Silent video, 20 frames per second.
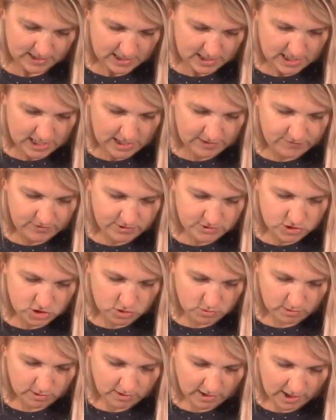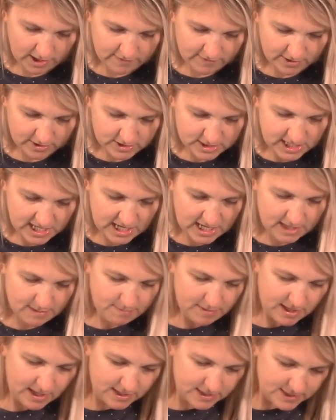If you do a lot of our take and
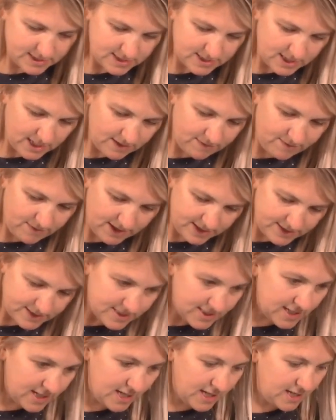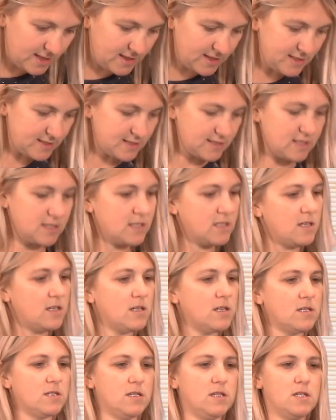makes, invested in this
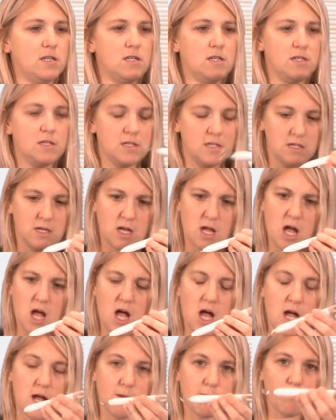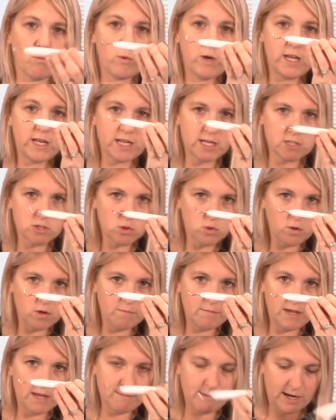little weeding tool
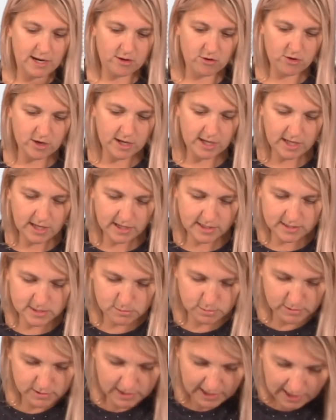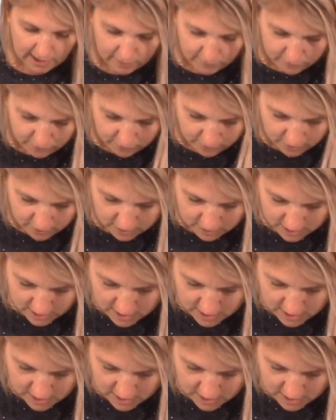made by Cricut is really helpful,